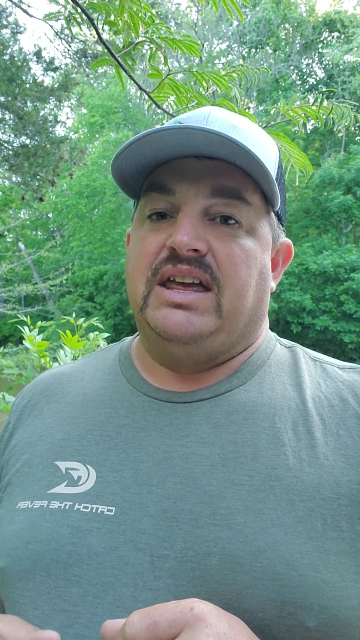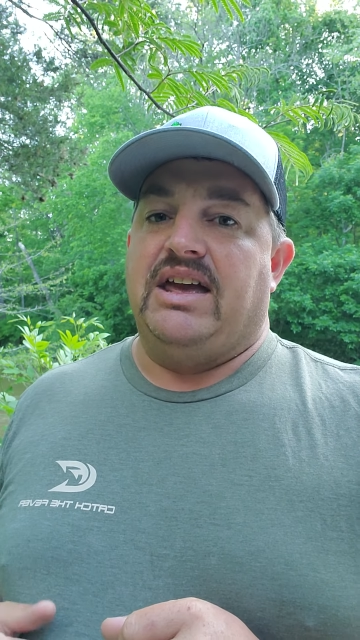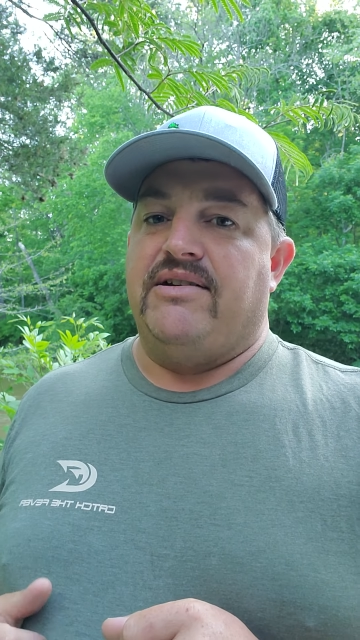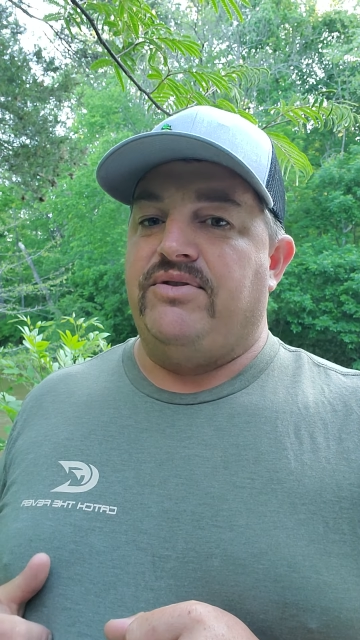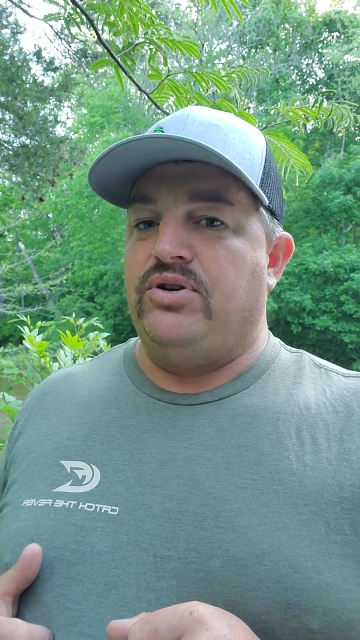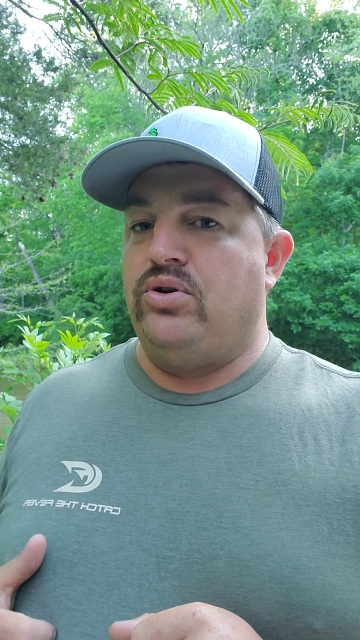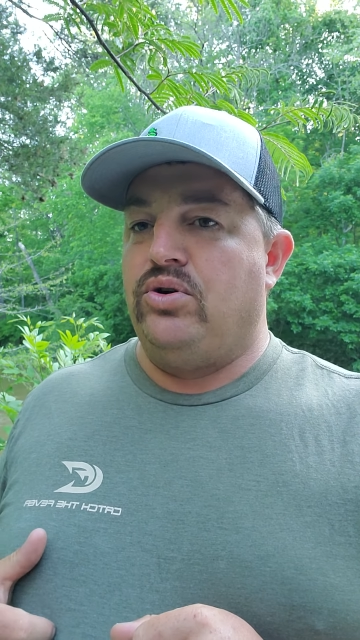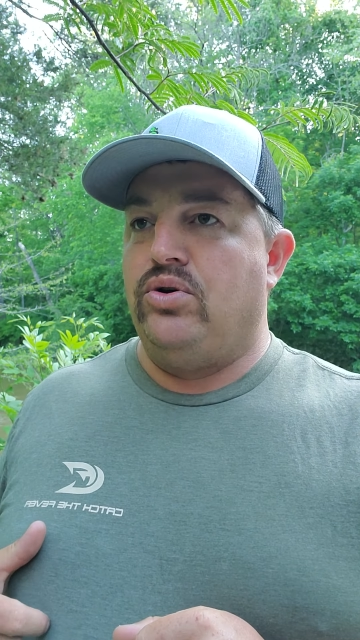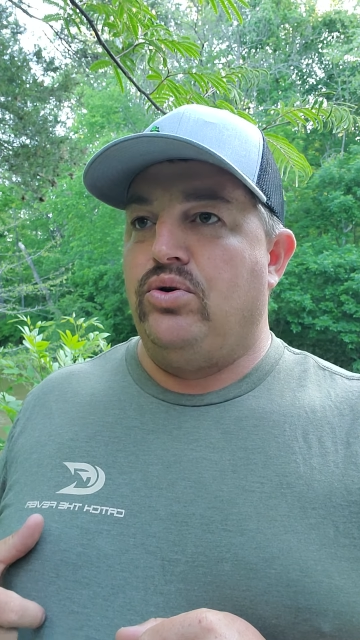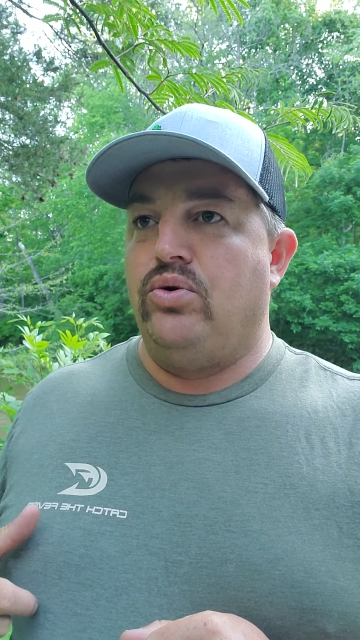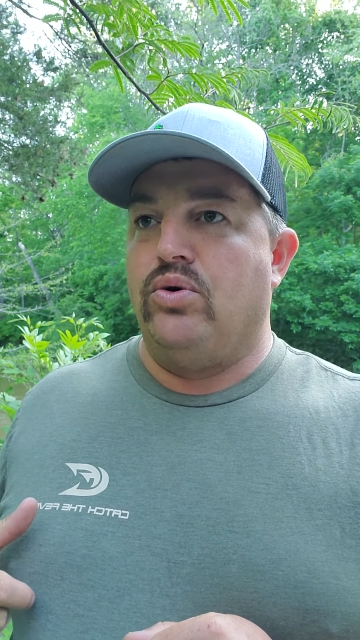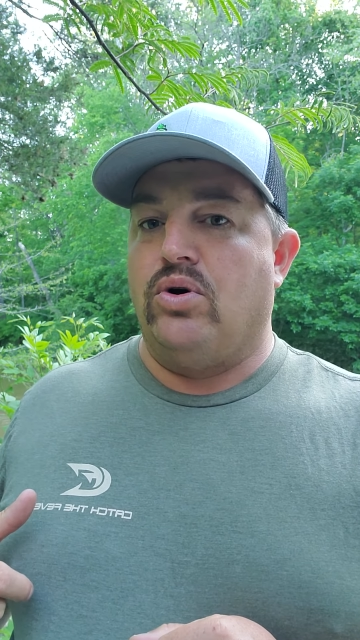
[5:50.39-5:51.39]
If
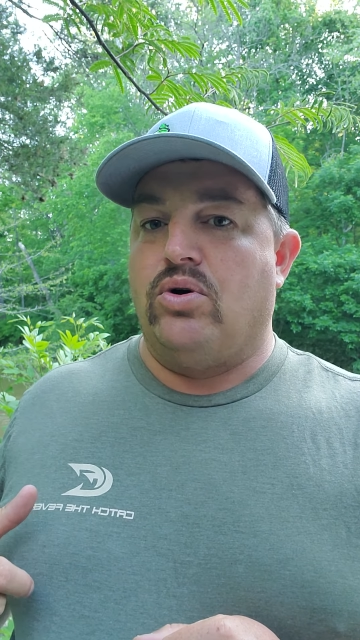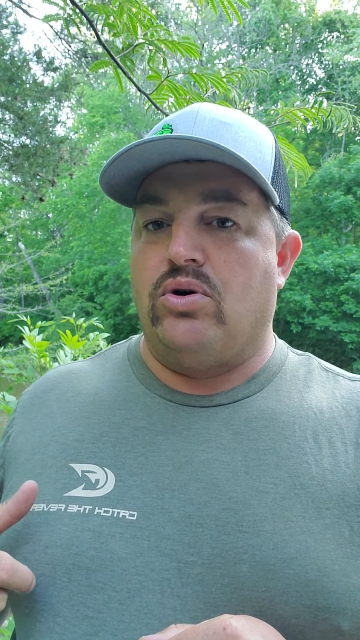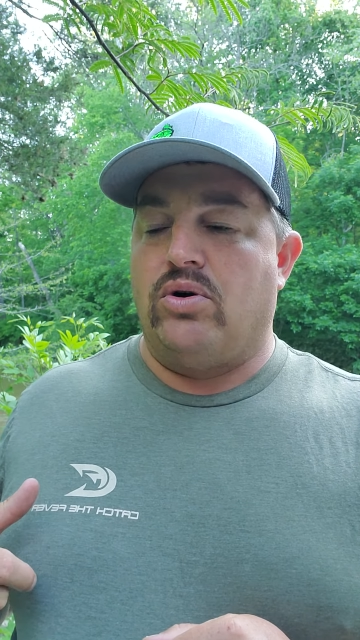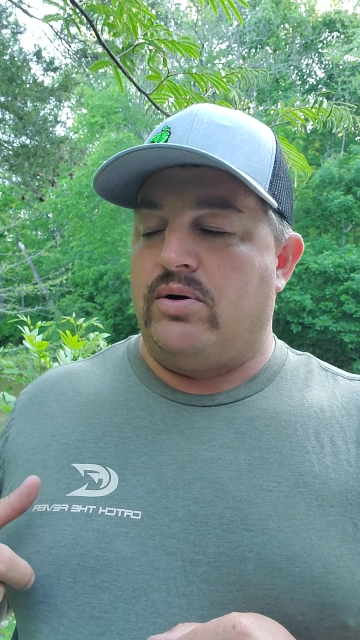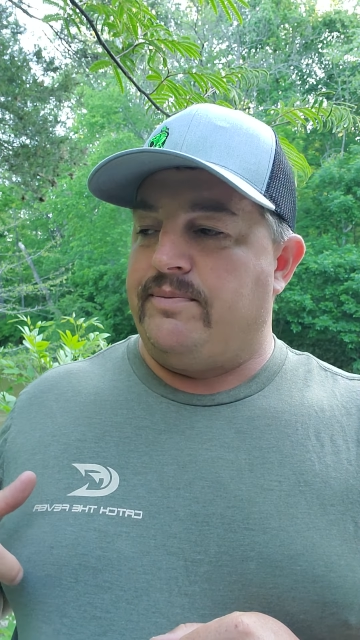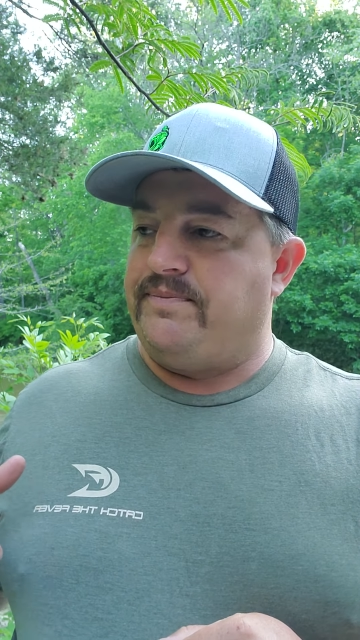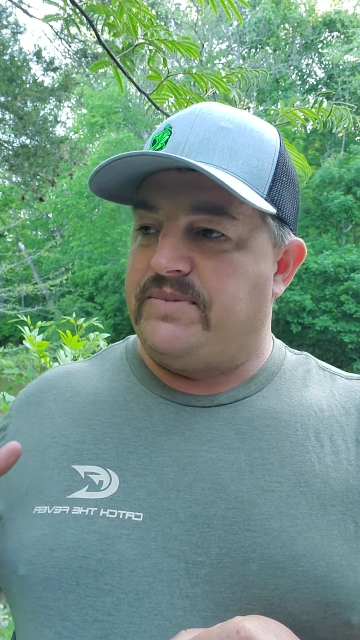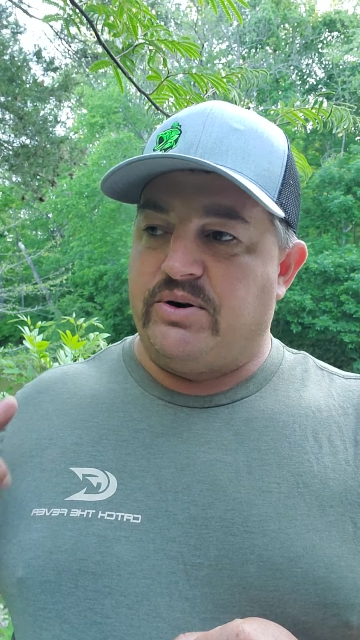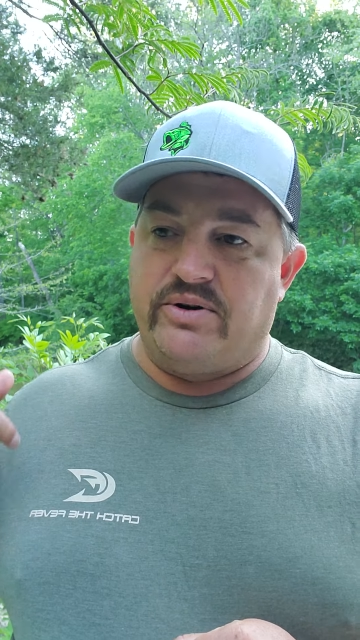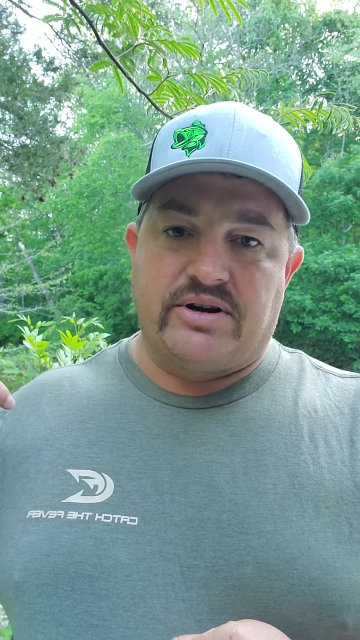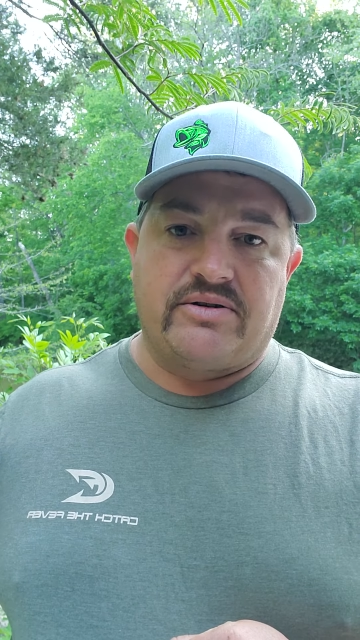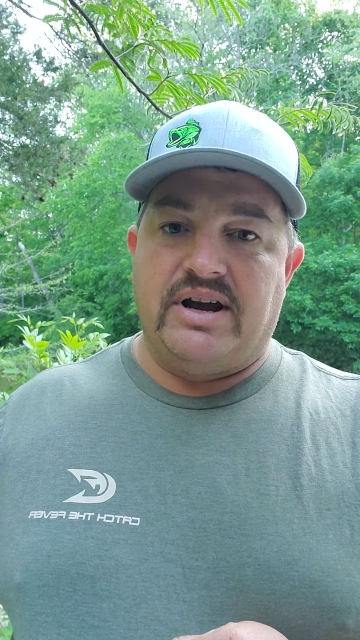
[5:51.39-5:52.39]
you are
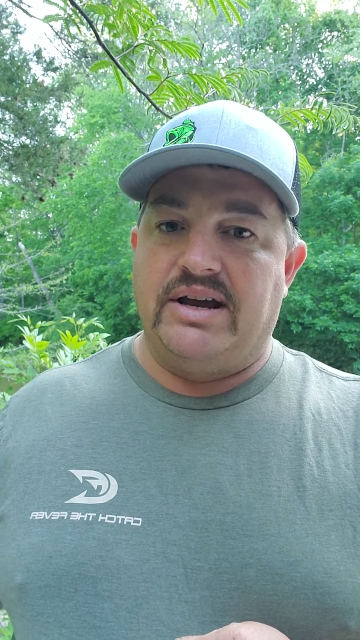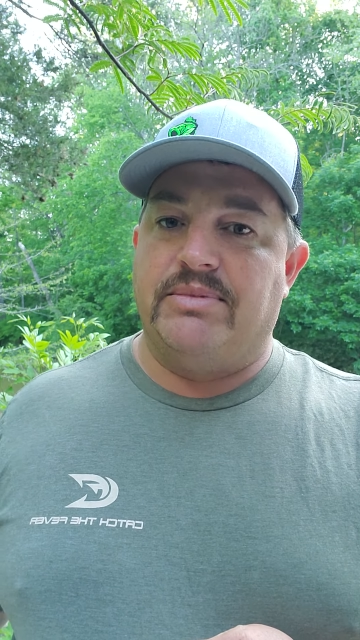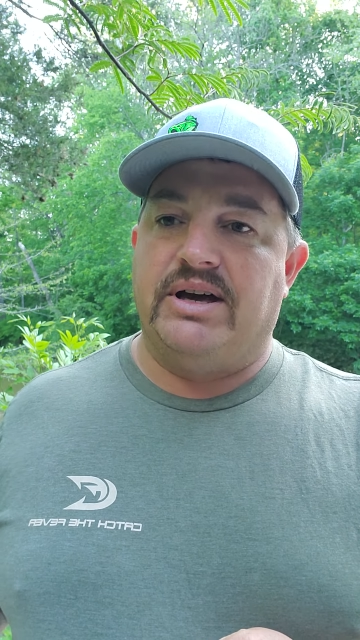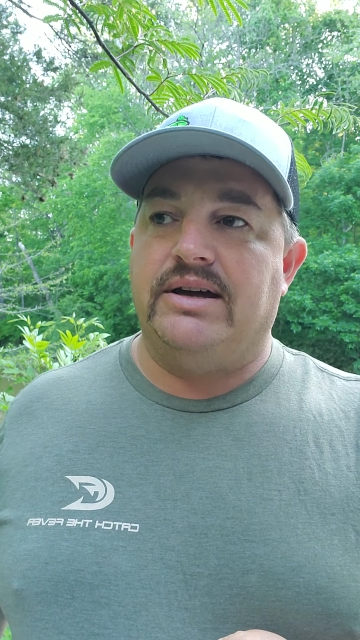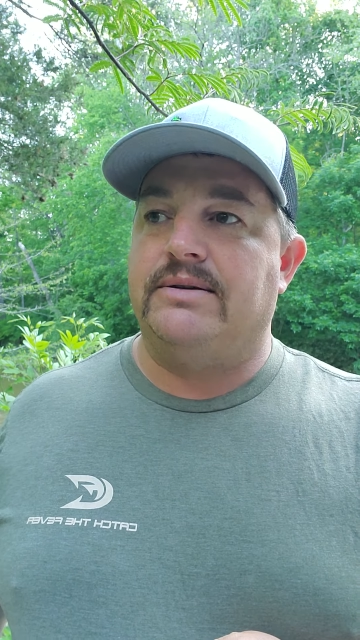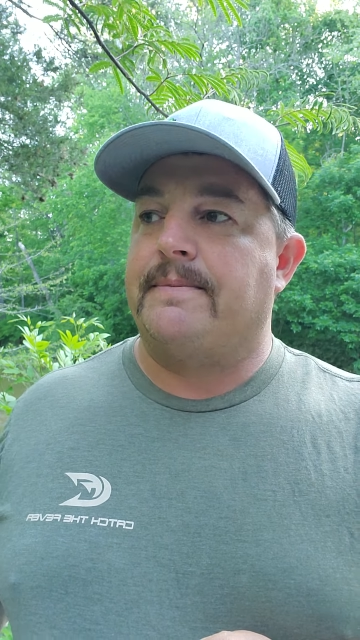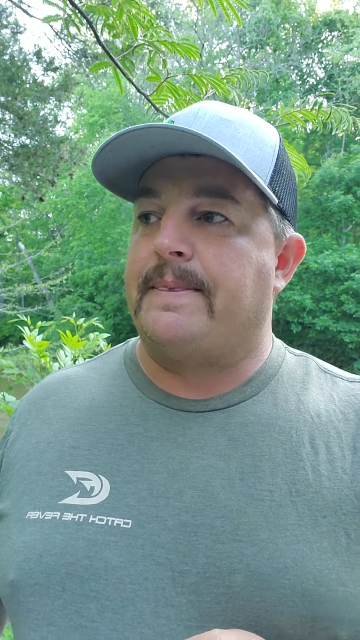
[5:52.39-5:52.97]
throwing a crankbait